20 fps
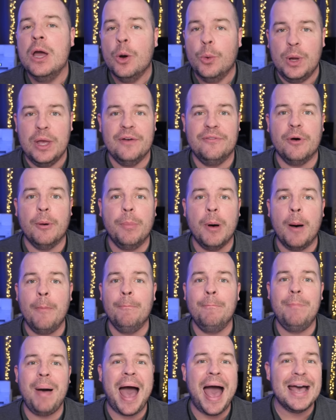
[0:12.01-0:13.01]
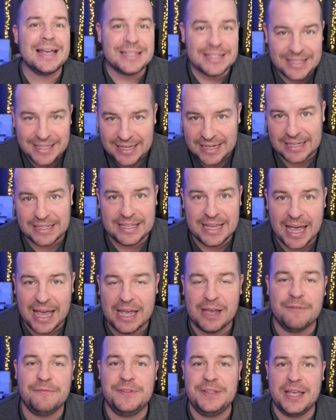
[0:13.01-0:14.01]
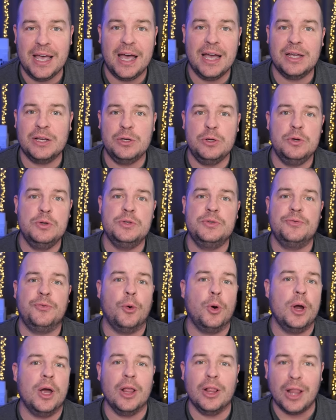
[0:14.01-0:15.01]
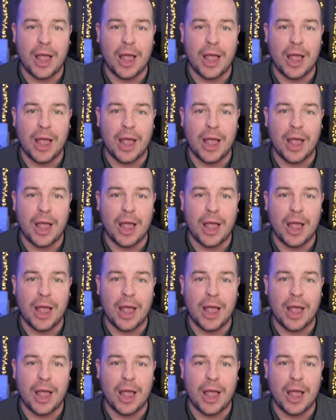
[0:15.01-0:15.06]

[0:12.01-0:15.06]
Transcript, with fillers: We have a bombastic day of tech news for you.